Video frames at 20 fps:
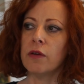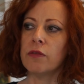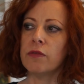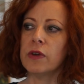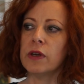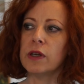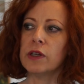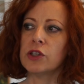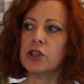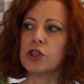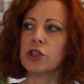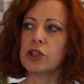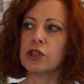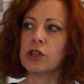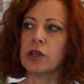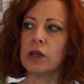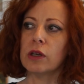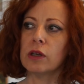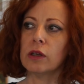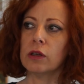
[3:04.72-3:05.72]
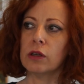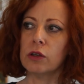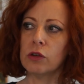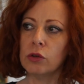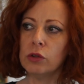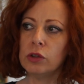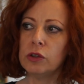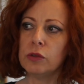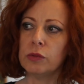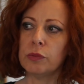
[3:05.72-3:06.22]
which
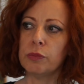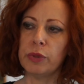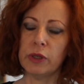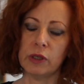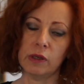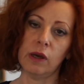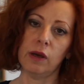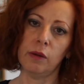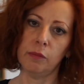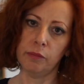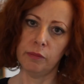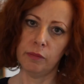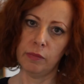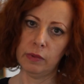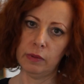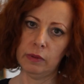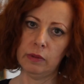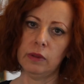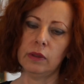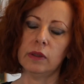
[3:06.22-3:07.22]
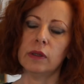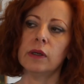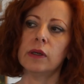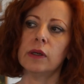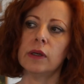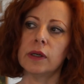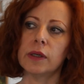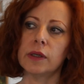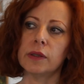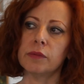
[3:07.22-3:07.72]
could become
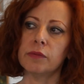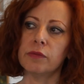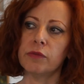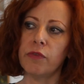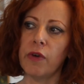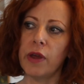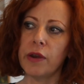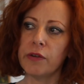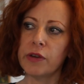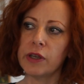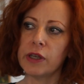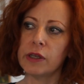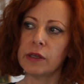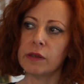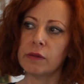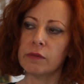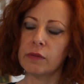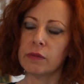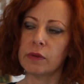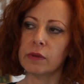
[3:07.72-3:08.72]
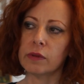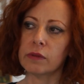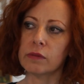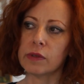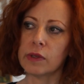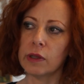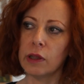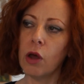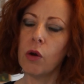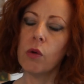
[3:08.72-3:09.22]
a very
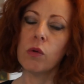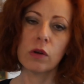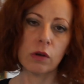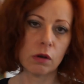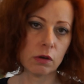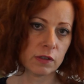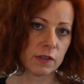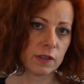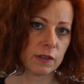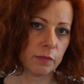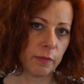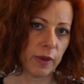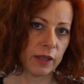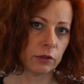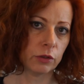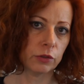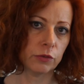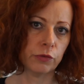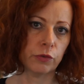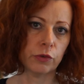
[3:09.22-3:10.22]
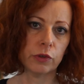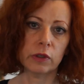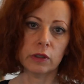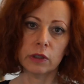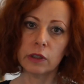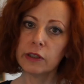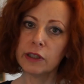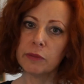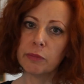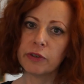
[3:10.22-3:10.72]
low-cost method for
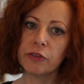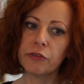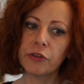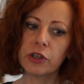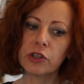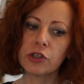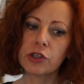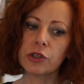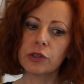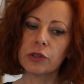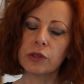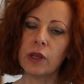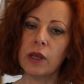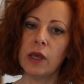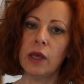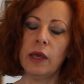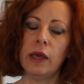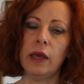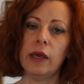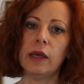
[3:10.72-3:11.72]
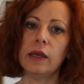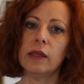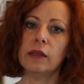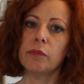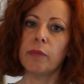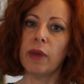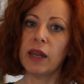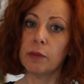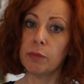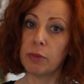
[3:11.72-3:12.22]
early prediction,
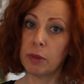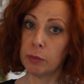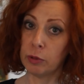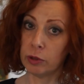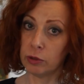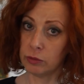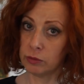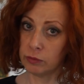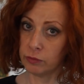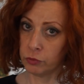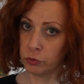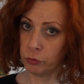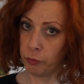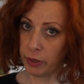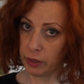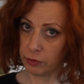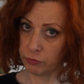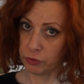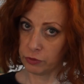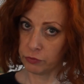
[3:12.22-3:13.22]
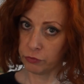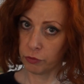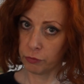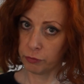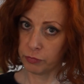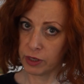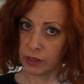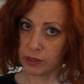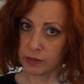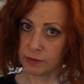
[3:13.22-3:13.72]
and many people would benefit
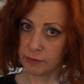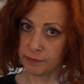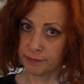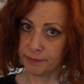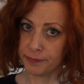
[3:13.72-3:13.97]
from that.